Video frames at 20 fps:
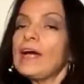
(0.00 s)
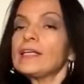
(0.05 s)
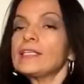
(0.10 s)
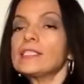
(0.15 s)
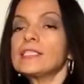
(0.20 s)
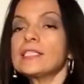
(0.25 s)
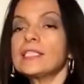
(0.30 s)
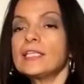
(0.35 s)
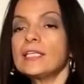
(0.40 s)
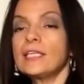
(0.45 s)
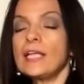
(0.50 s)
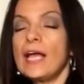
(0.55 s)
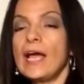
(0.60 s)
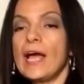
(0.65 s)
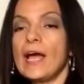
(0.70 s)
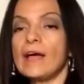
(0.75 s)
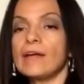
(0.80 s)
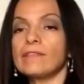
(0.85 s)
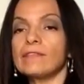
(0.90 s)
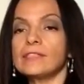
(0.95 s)
I didn't
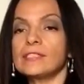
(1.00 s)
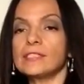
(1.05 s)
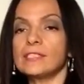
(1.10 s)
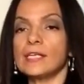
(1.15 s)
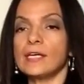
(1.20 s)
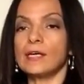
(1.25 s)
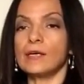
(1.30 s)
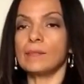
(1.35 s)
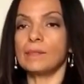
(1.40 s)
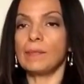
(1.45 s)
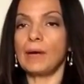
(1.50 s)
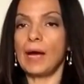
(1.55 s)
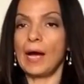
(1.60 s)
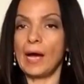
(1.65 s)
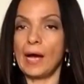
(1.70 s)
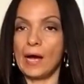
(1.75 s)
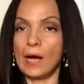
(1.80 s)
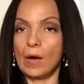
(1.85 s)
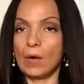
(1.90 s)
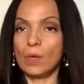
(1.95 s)
have some
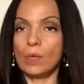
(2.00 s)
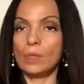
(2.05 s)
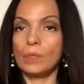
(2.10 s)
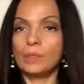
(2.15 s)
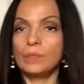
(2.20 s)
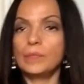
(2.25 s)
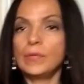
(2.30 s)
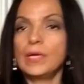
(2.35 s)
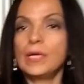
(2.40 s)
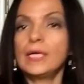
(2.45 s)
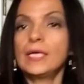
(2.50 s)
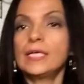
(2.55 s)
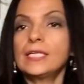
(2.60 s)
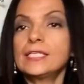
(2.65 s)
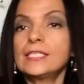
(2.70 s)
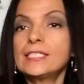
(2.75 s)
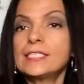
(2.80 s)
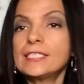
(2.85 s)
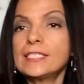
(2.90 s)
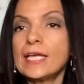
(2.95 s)

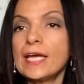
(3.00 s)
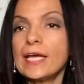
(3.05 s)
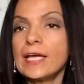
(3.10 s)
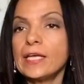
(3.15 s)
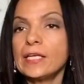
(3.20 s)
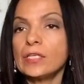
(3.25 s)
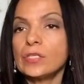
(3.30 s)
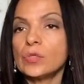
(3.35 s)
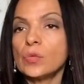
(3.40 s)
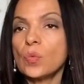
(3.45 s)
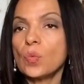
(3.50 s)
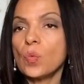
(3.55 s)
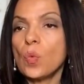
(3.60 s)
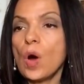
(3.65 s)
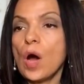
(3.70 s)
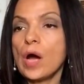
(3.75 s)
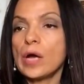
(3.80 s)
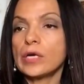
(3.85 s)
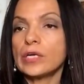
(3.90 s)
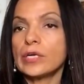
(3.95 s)
date
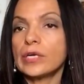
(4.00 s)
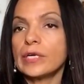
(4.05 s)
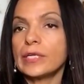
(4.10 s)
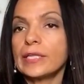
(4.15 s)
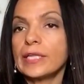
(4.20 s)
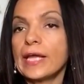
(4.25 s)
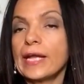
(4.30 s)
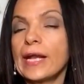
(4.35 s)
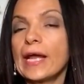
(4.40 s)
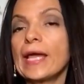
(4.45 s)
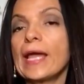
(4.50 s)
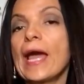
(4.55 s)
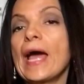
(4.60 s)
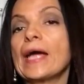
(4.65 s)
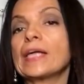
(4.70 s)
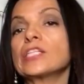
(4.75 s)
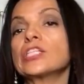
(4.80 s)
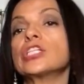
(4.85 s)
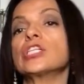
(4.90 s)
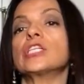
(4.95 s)
water that I
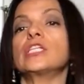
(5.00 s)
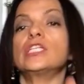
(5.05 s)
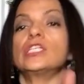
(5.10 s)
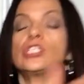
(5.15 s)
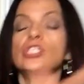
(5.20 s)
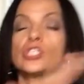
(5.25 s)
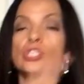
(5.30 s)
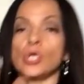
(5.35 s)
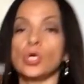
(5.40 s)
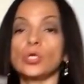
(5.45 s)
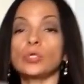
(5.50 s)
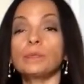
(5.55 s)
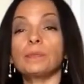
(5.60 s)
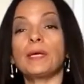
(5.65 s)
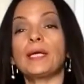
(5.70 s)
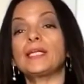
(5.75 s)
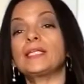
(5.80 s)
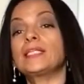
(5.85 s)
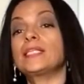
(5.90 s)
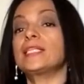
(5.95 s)
actually soaked
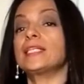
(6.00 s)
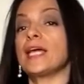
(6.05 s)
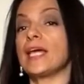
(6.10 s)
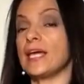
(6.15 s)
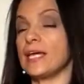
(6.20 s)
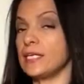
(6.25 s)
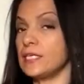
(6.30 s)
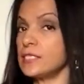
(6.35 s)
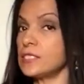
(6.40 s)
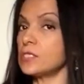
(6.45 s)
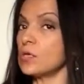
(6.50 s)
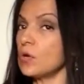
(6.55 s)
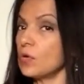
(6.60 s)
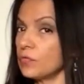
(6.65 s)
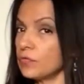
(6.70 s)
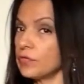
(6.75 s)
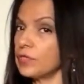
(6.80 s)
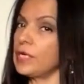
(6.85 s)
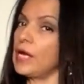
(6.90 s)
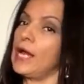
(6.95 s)
my dates
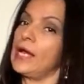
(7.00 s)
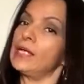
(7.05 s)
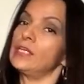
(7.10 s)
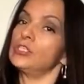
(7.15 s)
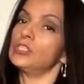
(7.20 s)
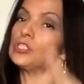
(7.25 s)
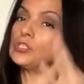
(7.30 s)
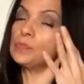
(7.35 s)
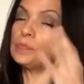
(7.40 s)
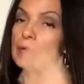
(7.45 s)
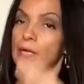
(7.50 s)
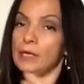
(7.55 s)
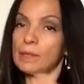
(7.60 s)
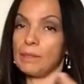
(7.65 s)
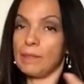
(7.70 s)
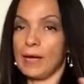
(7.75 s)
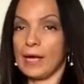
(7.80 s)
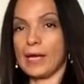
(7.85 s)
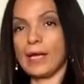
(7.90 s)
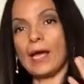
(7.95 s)
overnight to make
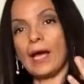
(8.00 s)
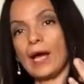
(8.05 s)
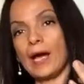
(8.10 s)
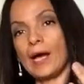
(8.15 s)
my